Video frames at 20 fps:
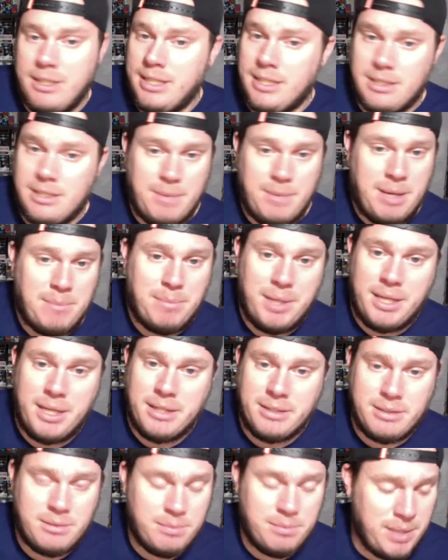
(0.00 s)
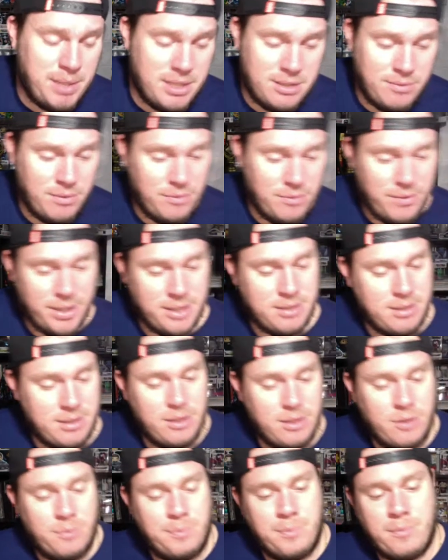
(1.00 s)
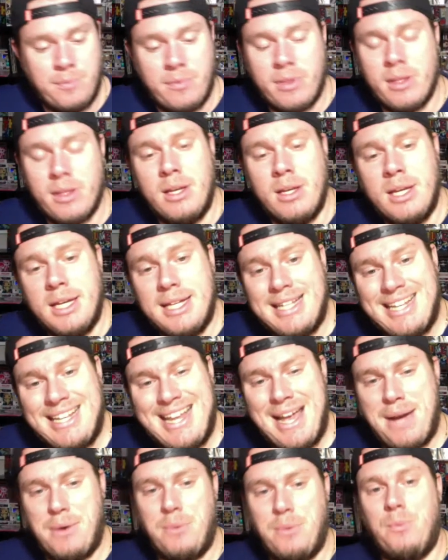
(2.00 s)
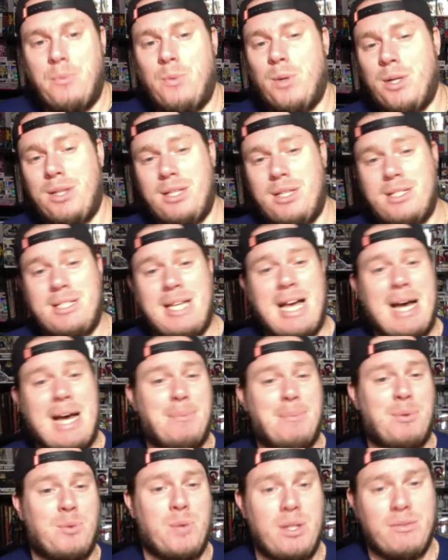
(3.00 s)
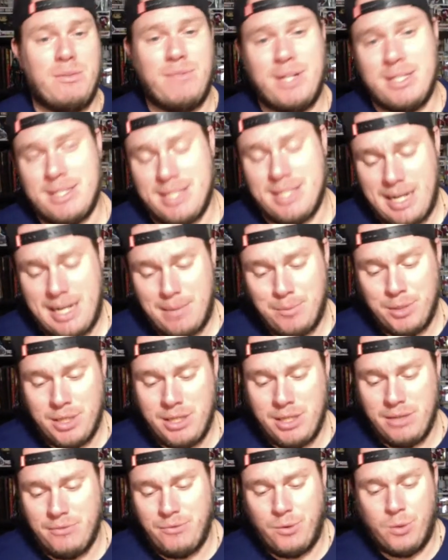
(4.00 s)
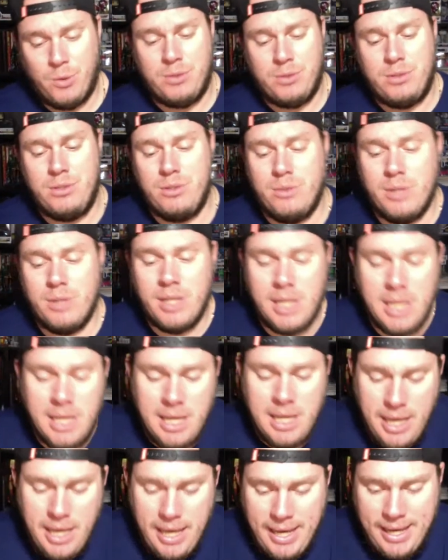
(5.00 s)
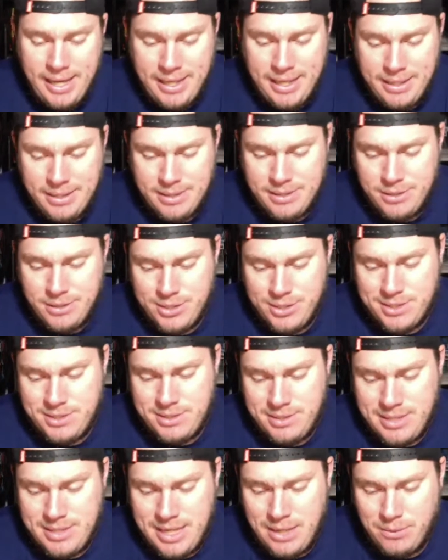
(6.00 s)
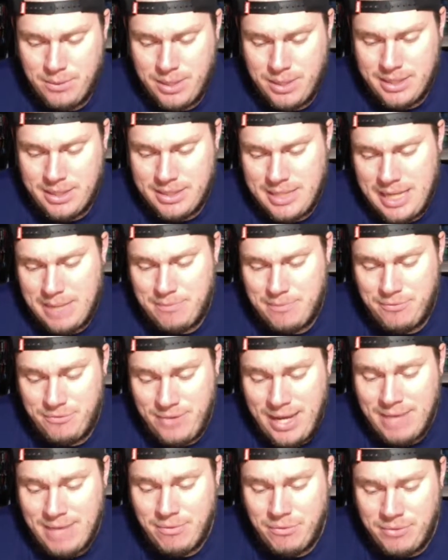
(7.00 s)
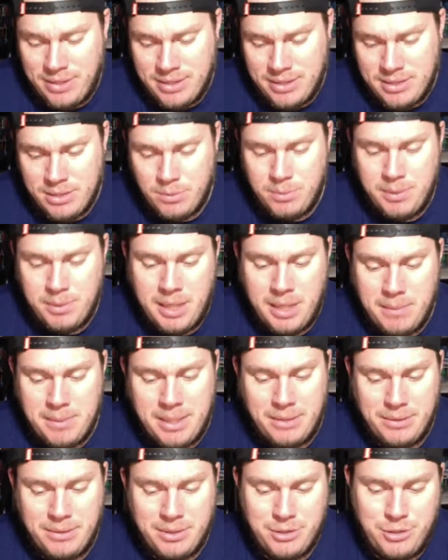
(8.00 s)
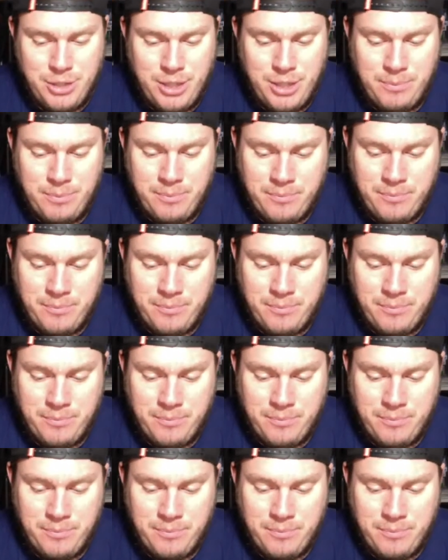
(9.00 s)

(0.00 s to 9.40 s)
That's my biggest piece of advice to you. Now, what are the top 3 events that I'm looking forward to, and just downright the top 5 events that will be coming out this year?